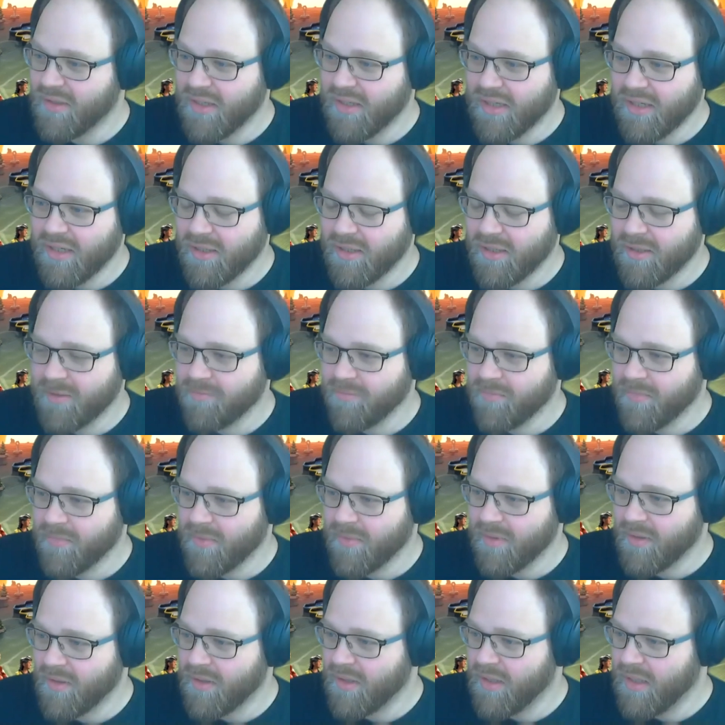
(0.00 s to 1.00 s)

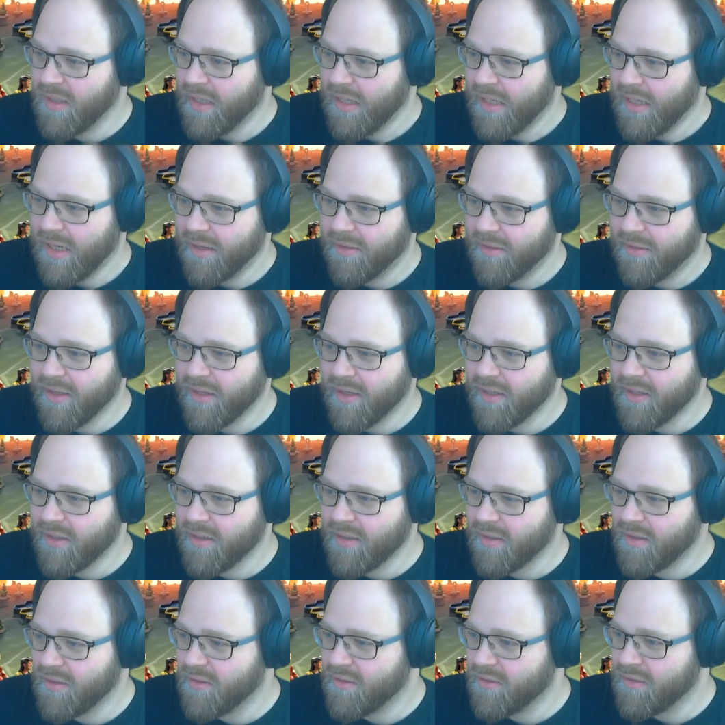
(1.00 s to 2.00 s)
I think
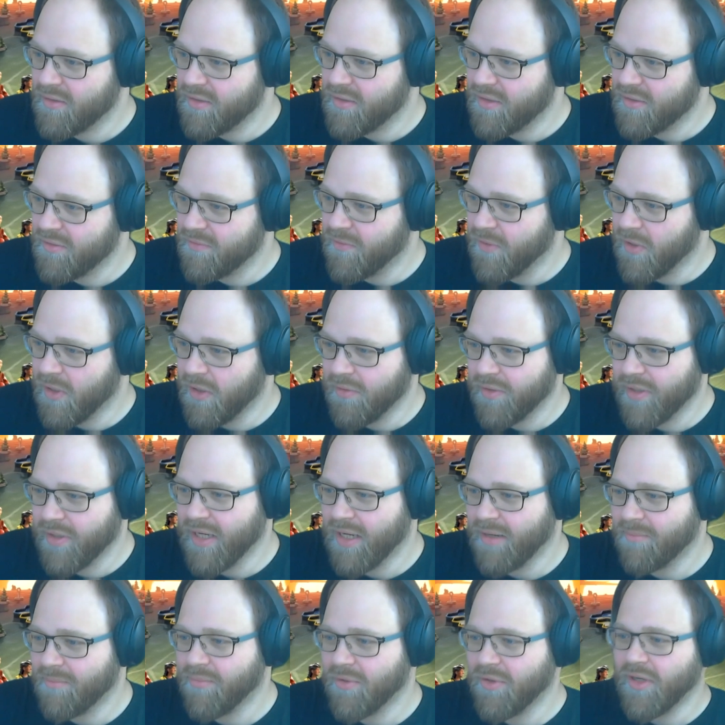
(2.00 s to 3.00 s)
just following
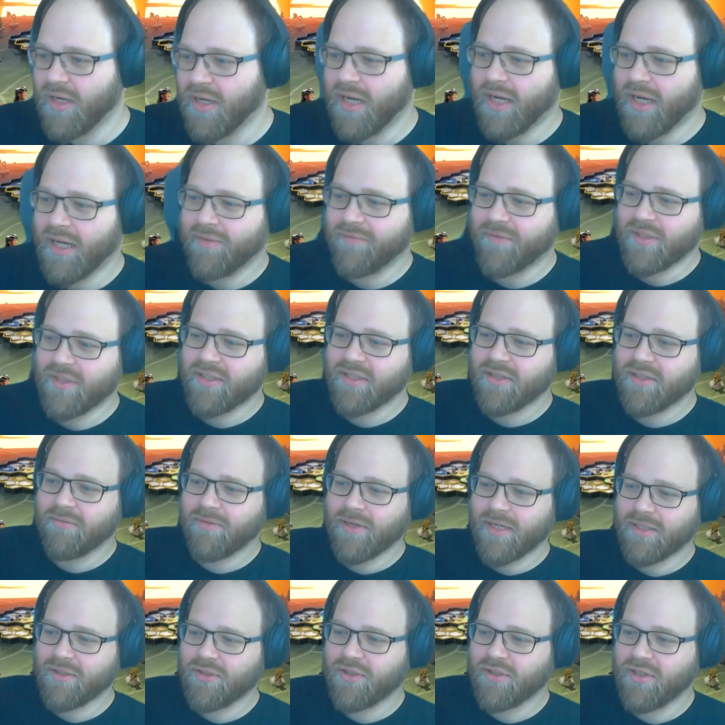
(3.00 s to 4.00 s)
up on Ivan's
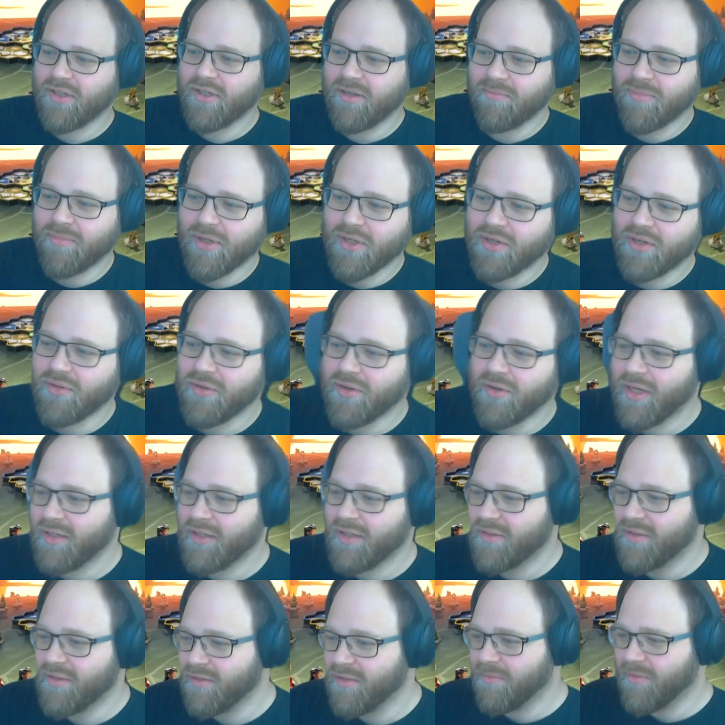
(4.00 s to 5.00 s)
question about
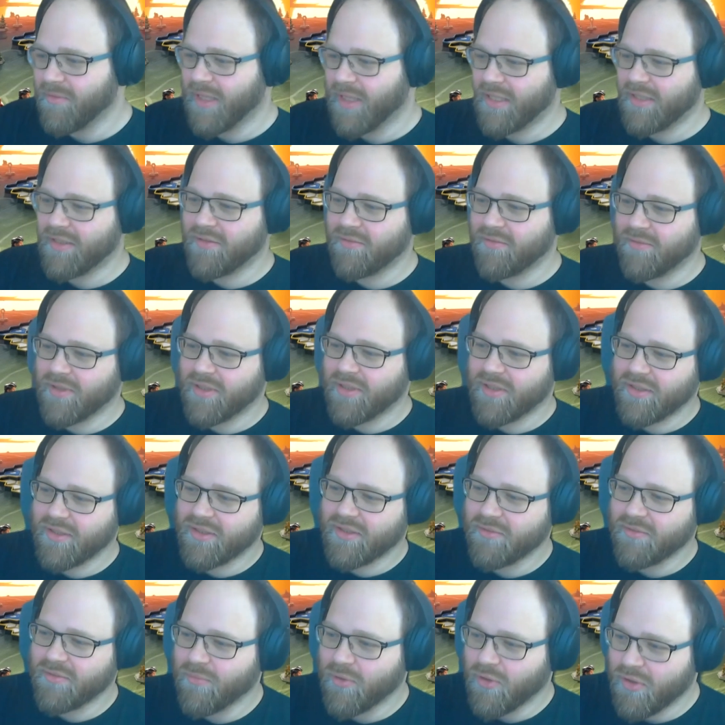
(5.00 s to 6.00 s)
Erlen's quest, which
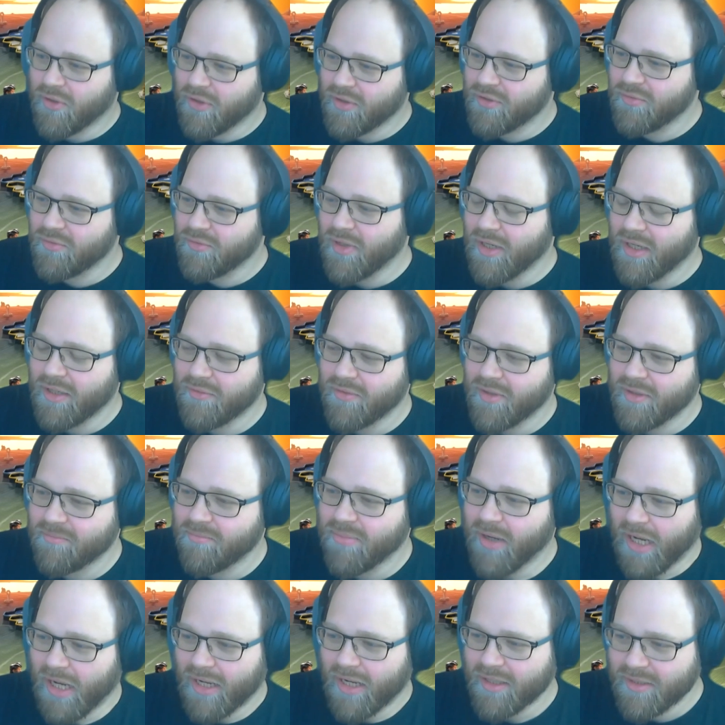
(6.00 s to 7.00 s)
is walk 200
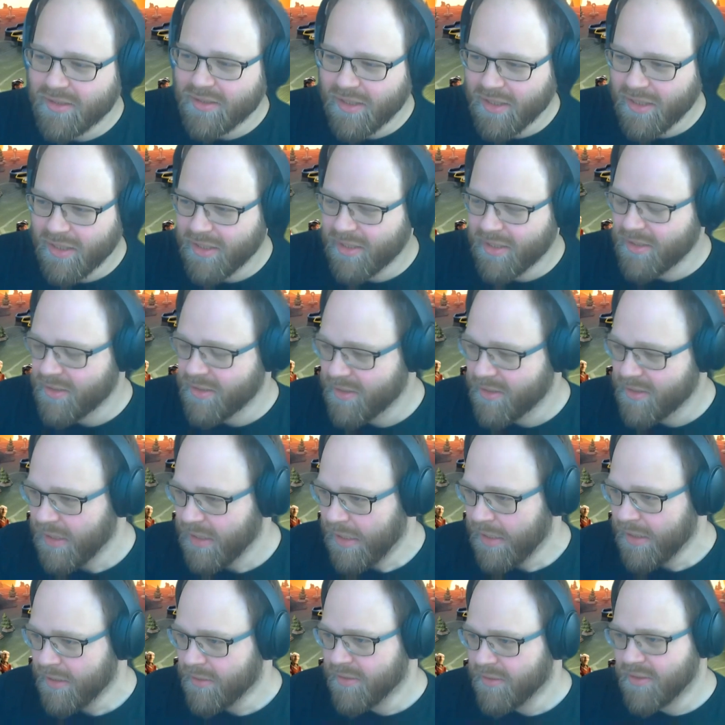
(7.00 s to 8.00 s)
park tiles.
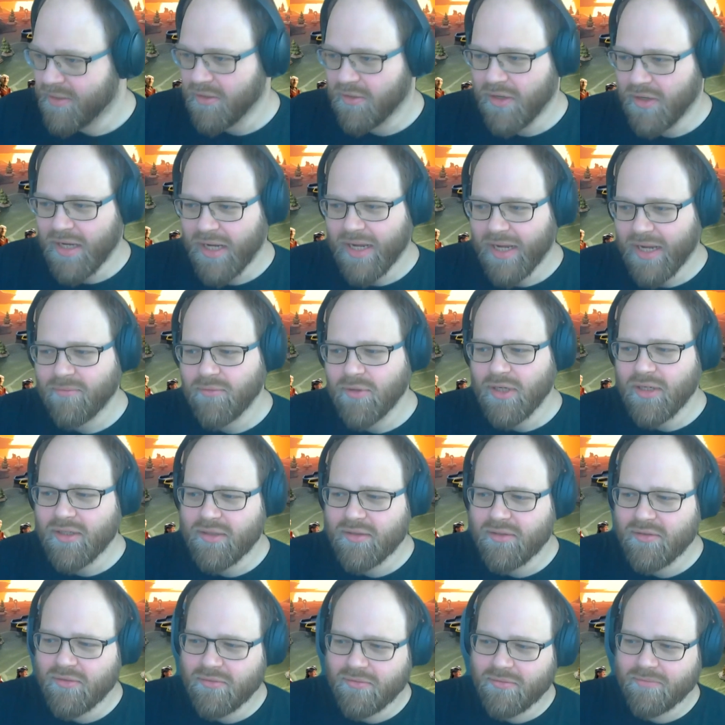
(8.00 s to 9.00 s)
So I would
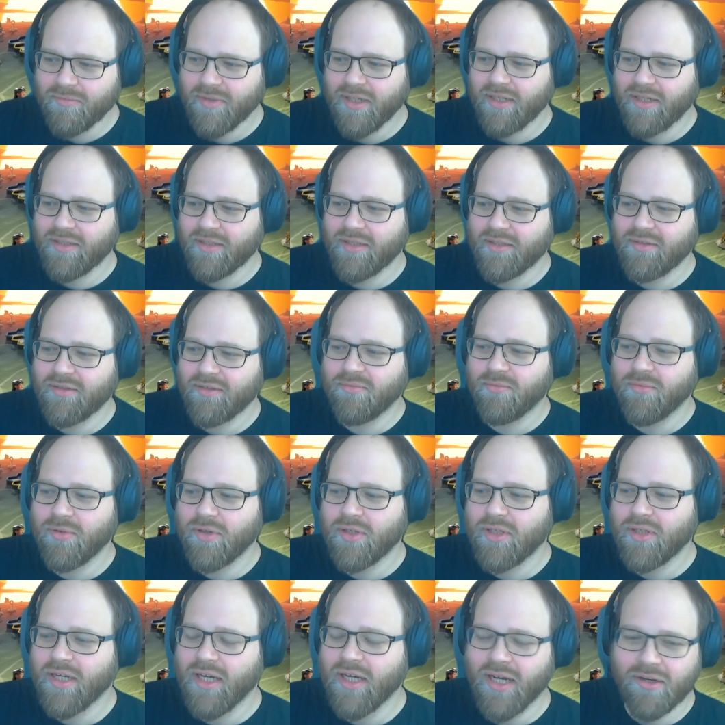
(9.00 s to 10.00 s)
assume that this
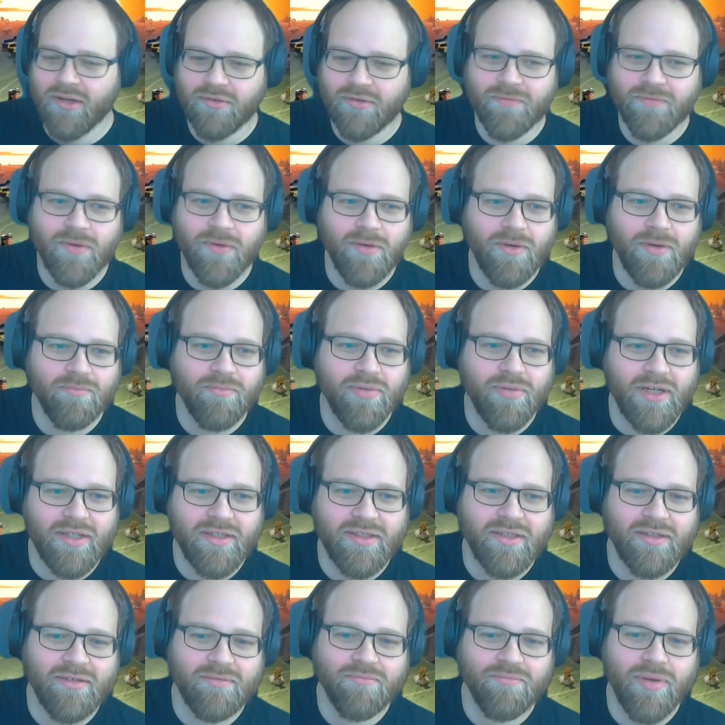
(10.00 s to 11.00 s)
would count for
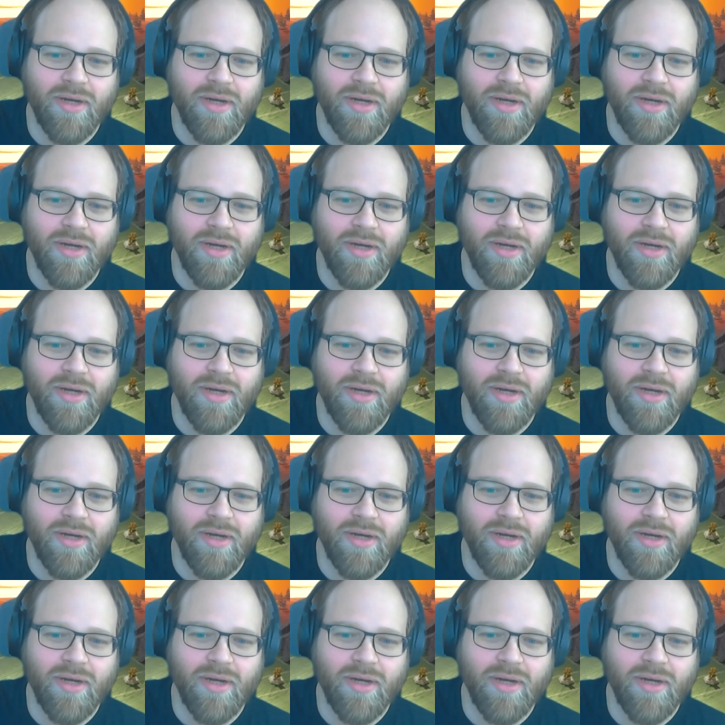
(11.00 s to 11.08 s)
personal